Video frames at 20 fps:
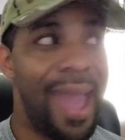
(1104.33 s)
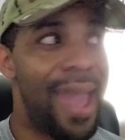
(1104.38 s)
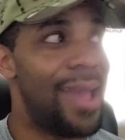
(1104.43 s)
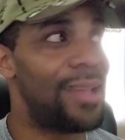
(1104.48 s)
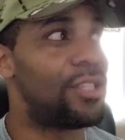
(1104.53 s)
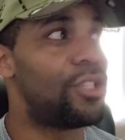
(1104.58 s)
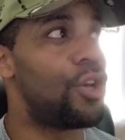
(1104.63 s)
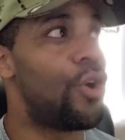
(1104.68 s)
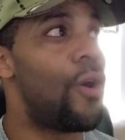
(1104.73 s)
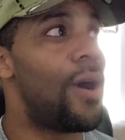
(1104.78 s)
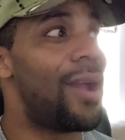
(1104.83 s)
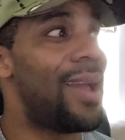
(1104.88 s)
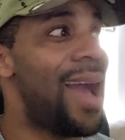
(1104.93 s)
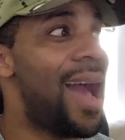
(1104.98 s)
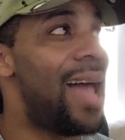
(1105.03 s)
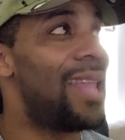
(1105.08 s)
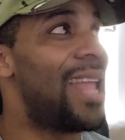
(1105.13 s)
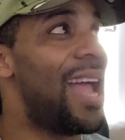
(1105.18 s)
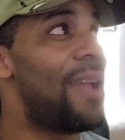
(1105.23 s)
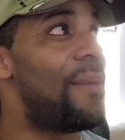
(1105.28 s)
And so a
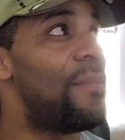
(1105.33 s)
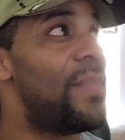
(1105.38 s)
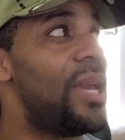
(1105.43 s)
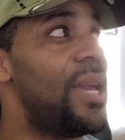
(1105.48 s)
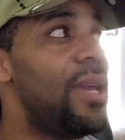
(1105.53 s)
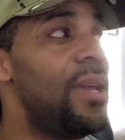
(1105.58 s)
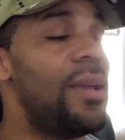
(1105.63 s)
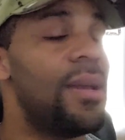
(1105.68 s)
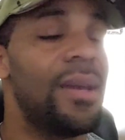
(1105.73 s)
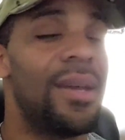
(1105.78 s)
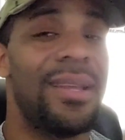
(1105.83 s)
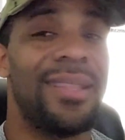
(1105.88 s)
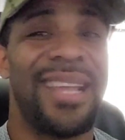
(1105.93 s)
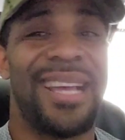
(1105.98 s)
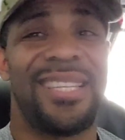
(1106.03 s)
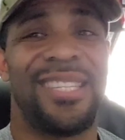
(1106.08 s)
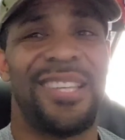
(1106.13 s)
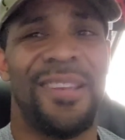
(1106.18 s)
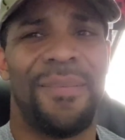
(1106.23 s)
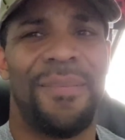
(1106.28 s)
guy like me
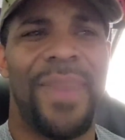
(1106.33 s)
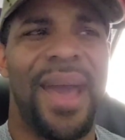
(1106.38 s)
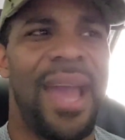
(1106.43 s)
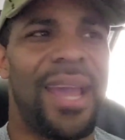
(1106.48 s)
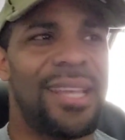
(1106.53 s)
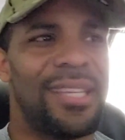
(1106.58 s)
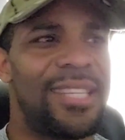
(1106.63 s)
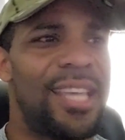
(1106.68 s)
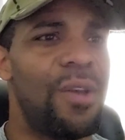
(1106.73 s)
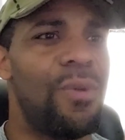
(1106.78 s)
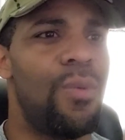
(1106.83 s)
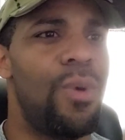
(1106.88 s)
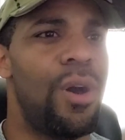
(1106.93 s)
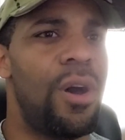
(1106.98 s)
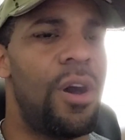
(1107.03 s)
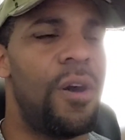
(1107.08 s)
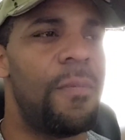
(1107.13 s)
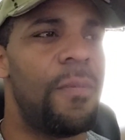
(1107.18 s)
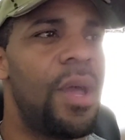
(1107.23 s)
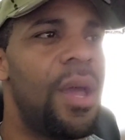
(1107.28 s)
that sit back and say,
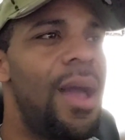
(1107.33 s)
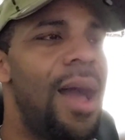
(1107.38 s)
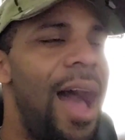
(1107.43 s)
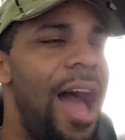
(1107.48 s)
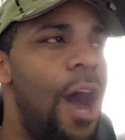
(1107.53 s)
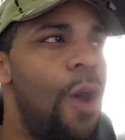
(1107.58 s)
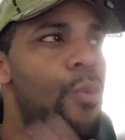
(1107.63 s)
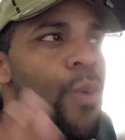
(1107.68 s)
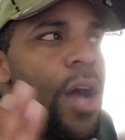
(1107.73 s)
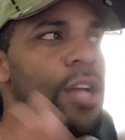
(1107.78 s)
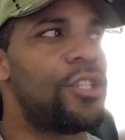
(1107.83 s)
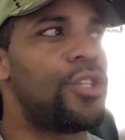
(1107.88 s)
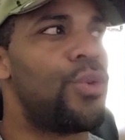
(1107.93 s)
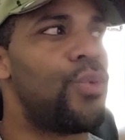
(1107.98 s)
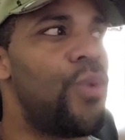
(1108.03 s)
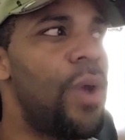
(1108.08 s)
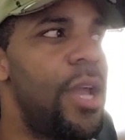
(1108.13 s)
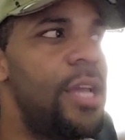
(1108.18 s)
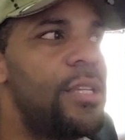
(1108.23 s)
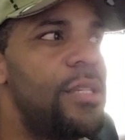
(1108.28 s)
well, I watched
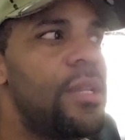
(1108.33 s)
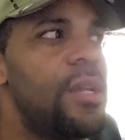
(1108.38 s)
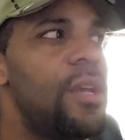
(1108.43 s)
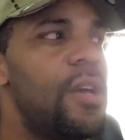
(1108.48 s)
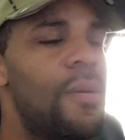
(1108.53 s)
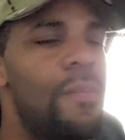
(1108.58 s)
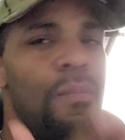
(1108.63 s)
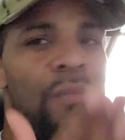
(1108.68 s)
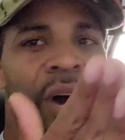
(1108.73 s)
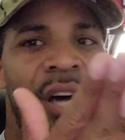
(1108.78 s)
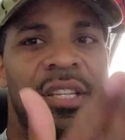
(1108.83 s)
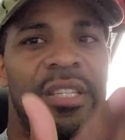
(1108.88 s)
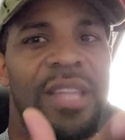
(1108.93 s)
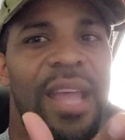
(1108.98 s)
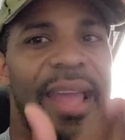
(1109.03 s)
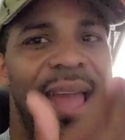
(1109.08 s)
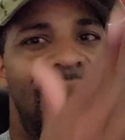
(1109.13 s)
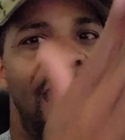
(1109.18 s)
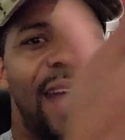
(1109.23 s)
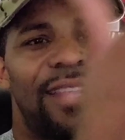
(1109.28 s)
the race.
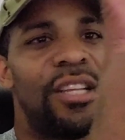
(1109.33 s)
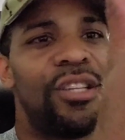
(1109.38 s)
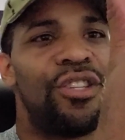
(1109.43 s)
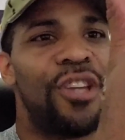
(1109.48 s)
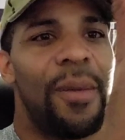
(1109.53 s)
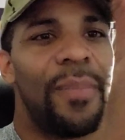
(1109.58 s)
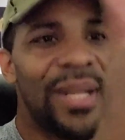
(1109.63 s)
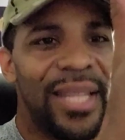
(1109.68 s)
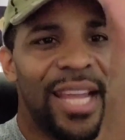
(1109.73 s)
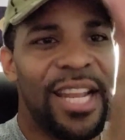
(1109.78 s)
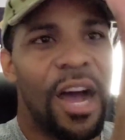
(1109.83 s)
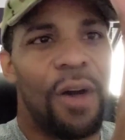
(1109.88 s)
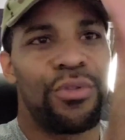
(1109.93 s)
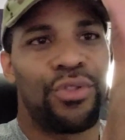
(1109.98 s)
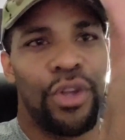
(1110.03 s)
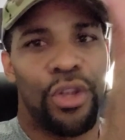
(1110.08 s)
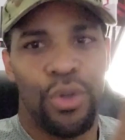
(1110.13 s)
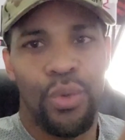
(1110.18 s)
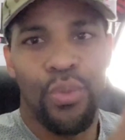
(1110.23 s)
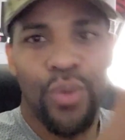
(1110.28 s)
Mustang had to jump, but then all
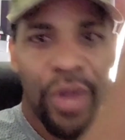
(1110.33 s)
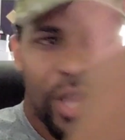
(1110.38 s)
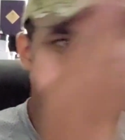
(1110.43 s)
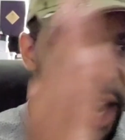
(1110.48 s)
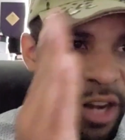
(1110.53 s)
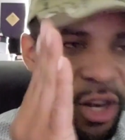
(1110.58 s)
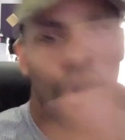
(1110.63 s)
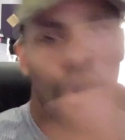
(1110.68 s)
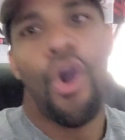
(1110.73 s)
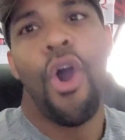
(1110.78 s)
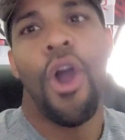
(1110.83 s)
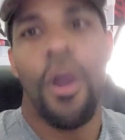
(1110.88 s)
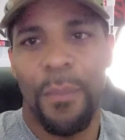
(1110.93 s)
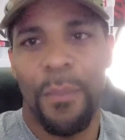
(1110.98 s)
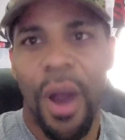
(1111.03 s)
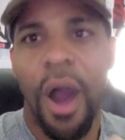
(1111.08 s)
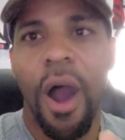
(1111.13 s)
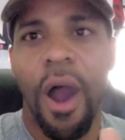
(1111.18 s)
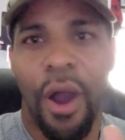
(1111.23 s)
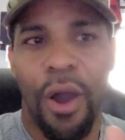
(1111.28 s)
of a sudden you hear the car
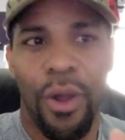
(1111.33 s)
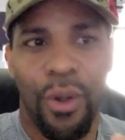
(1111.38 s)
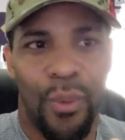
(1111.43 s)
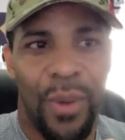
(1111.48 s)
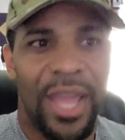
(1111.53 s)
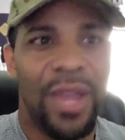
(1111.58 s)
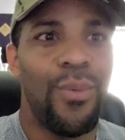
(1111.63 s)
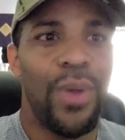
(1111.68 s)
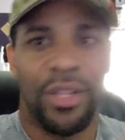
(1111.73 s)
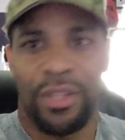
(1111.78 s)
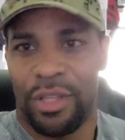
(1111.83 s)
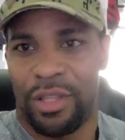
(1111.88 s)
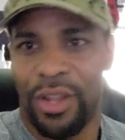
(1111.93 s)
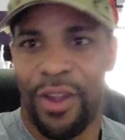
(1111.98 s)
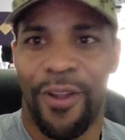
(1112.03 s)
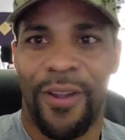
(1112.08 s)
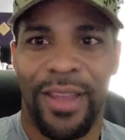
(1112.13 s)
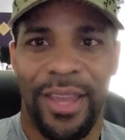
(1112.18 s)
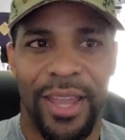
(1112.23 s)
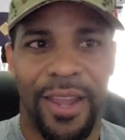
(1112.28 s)
bog when he went to
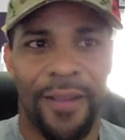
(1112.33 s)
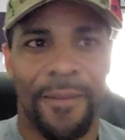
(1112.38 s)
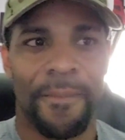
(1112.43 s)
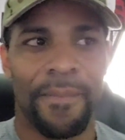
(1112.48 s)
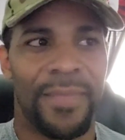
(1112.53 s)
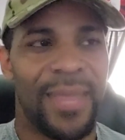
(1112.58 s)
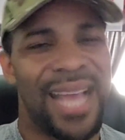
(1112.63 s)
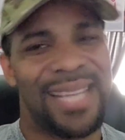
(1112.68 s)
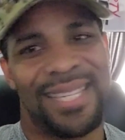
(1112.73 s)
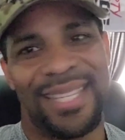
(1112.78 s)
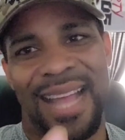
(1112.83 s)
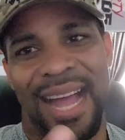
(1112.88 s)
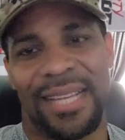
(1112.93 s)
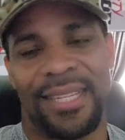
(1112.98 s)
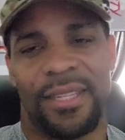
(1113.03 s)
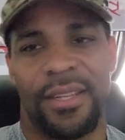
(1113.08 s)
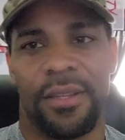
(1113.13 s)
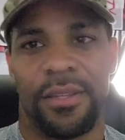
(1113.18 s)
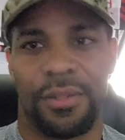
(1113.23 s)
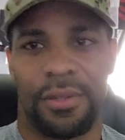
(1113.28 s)
third gear. That's
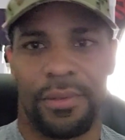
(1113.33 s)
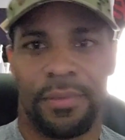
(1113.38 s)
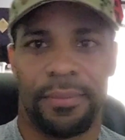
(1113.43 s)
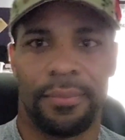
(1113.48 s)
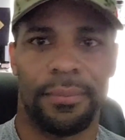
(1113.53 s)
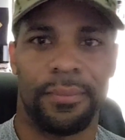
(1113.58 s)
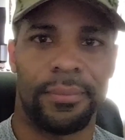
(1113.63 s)
nonsense.